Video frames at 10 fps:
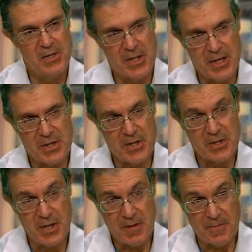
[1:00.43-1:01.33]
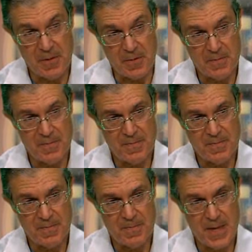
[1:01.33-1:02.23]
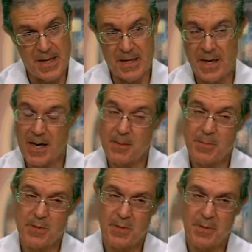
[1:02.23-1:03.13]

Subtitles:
chest discomfort, and at times